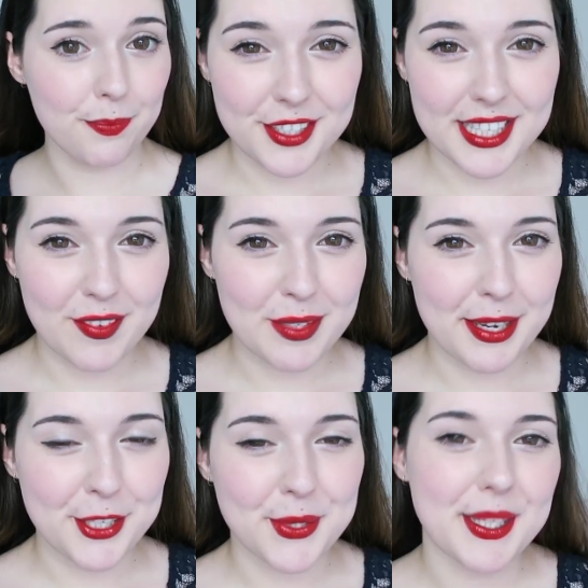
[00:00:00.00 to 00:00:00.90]
You just have to
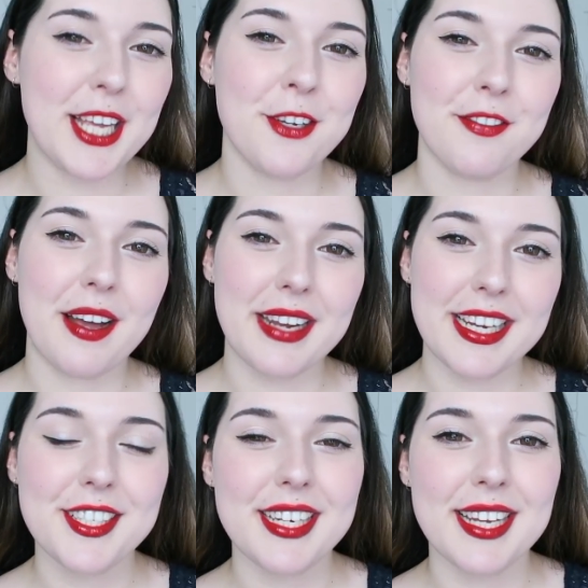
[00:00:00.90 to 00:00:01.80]
make sure that your
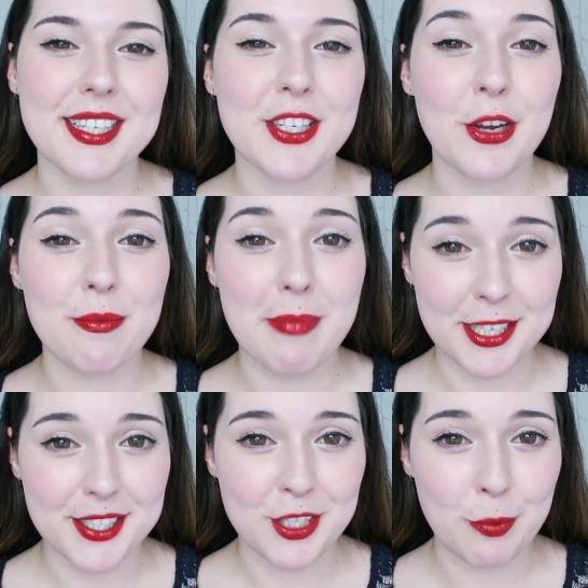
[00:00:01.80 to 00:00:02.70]
foundation undertone
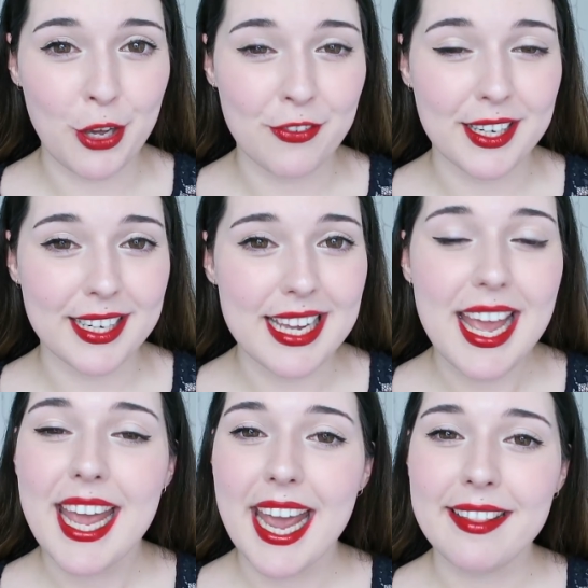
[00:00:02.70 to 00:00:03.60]
matches you perfectly,
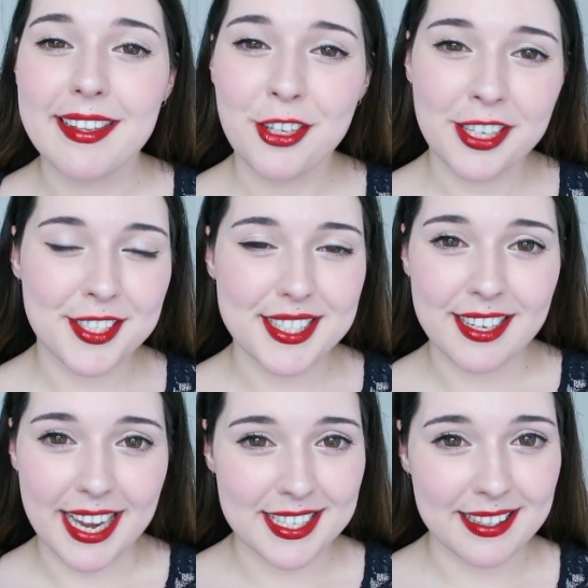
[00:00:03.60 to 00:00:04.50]
and then you can just
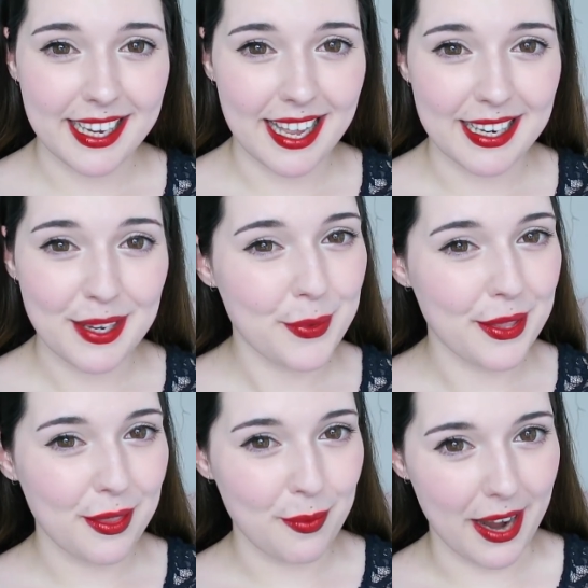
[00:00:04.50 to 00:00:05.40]
lighten the colour
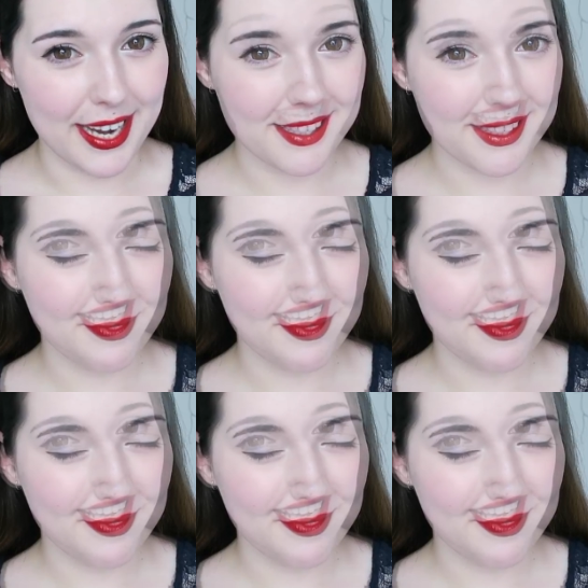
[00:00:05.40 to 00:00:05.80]
with the white.